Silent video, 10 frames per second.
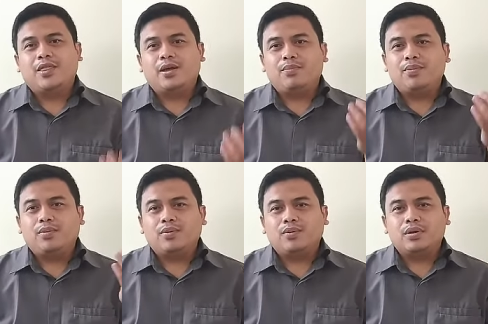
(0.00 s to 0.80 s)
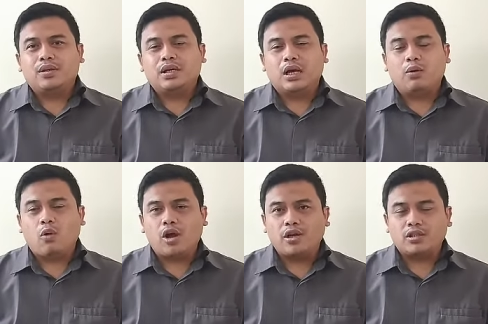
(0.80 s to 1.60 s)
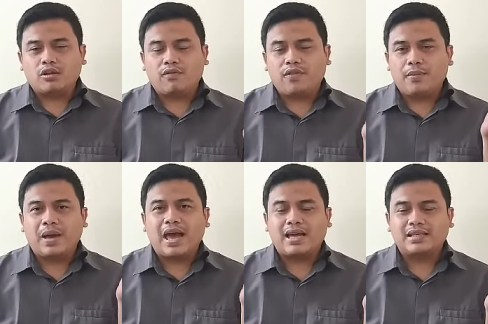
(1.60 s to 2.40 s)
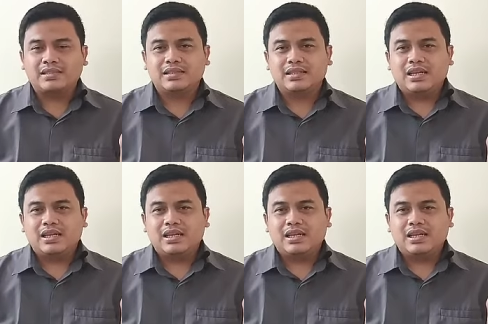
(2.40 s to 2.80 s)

the book Wonders of the Past,